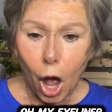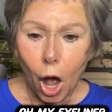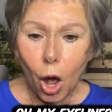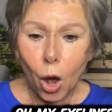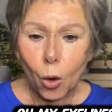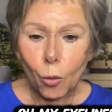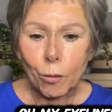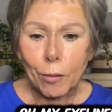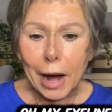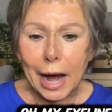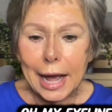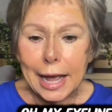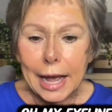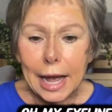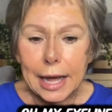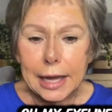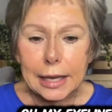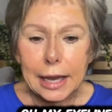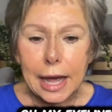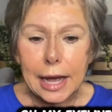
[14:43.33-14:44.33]

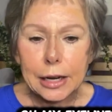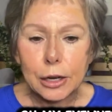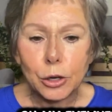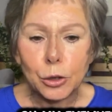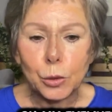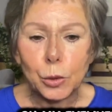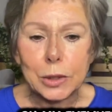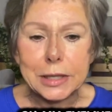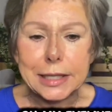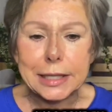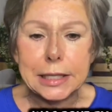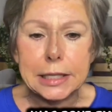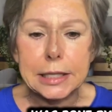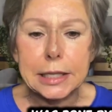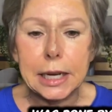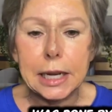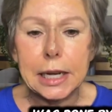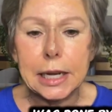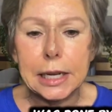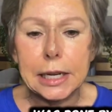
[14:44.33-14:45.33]
eyeliner was
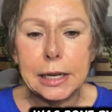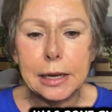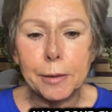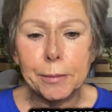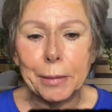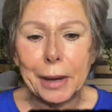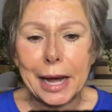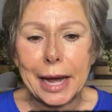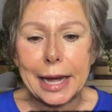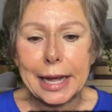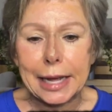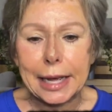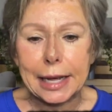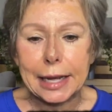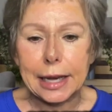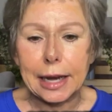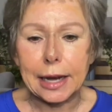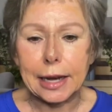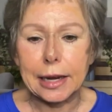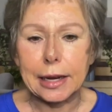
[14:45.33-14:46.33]
done
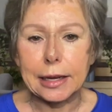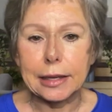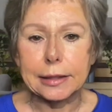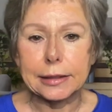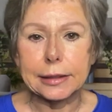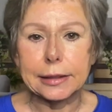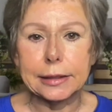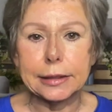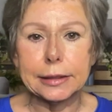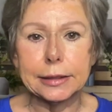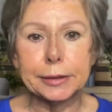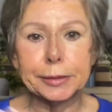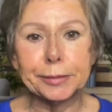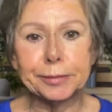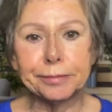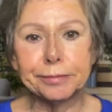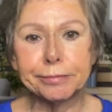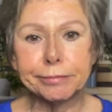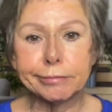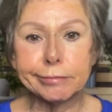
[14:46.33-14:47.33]
by
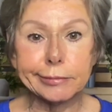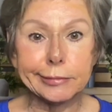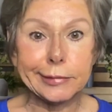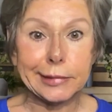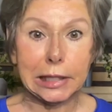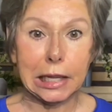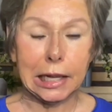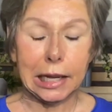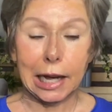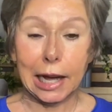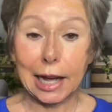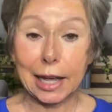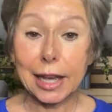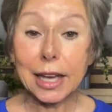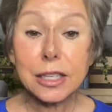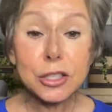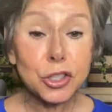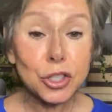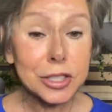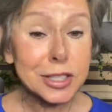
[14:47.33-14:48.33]
I
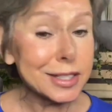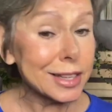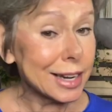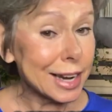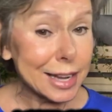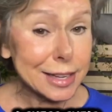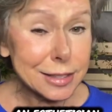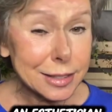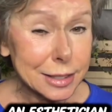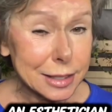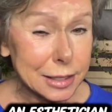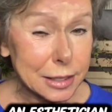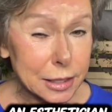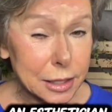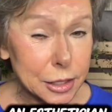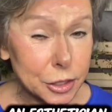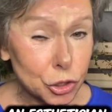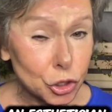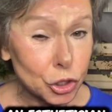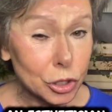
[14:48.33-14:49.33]
guess she's an
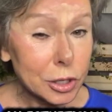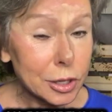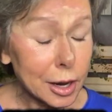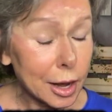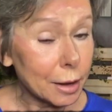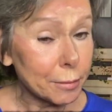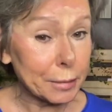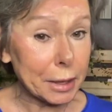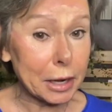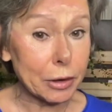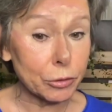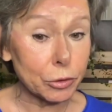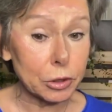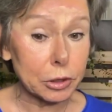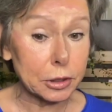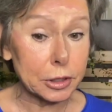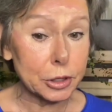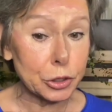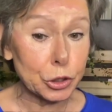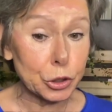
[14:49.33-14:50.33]
esthetician. I'm not
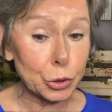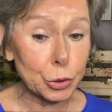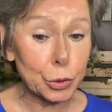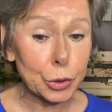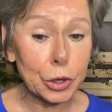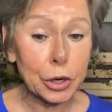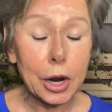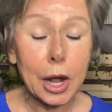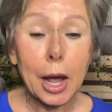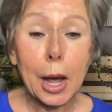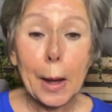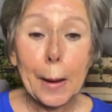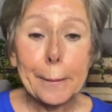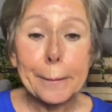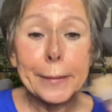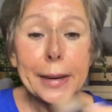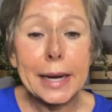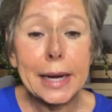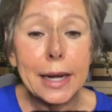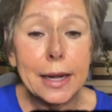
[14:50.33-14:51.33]
really sure,
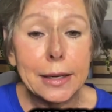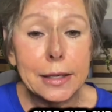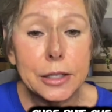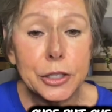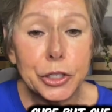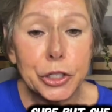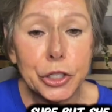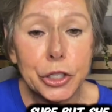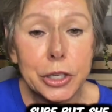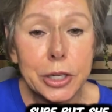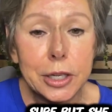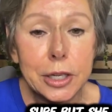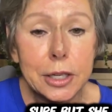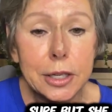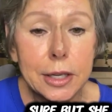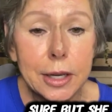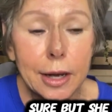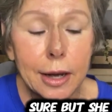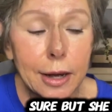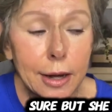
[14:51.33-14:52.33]
but
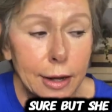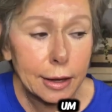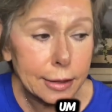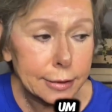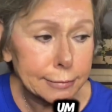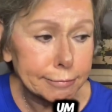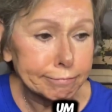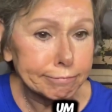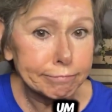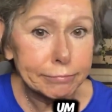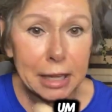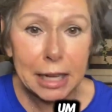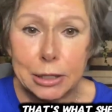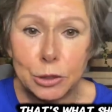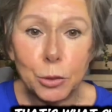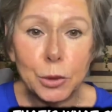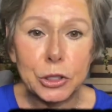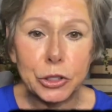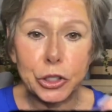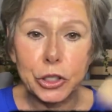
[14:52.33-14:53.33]
she,
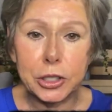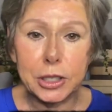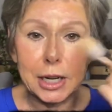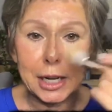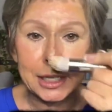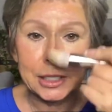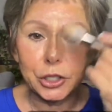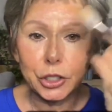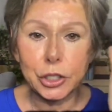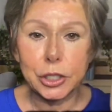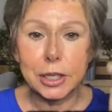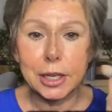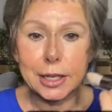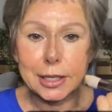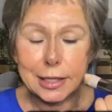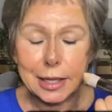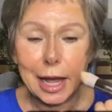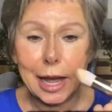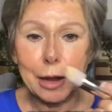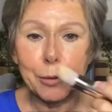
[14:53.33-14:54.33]
that's what she does. She
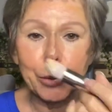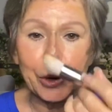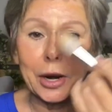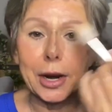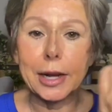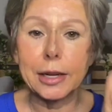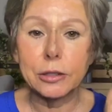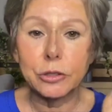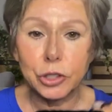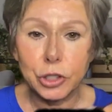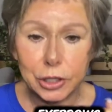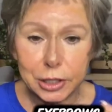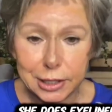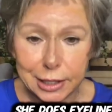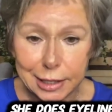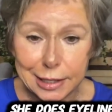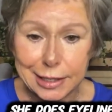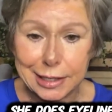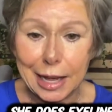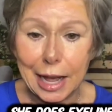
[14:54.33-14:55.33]
does eyebrows, she
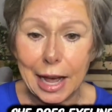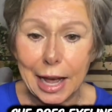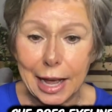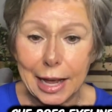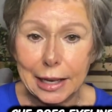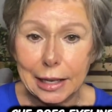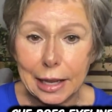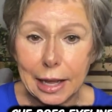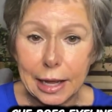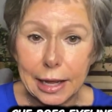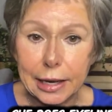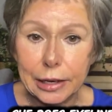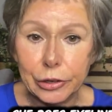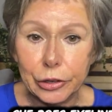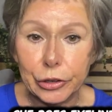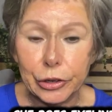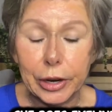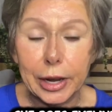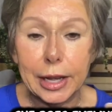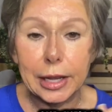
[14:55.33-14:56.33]
does
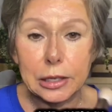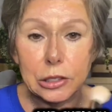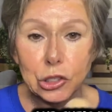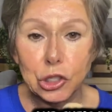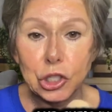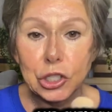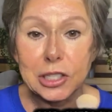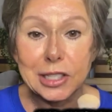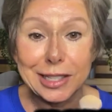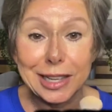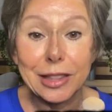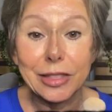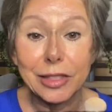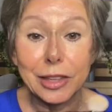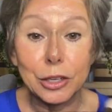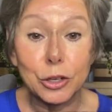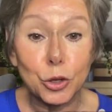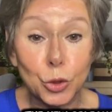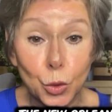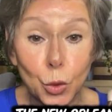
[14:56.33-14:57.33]
eyeliner, and she's in
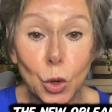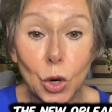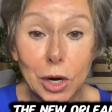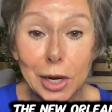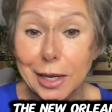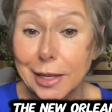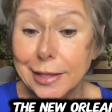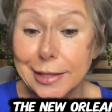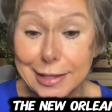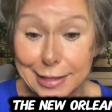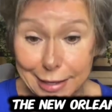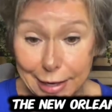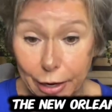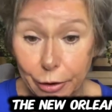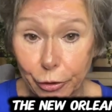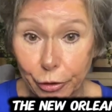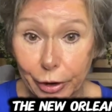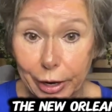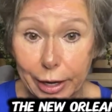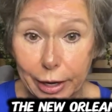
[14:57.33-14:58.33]
the New Orleans
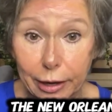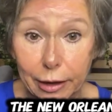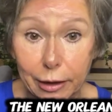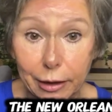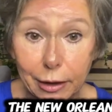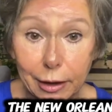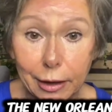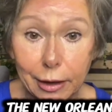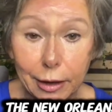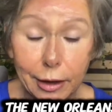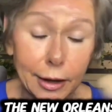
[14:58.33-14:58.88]
area.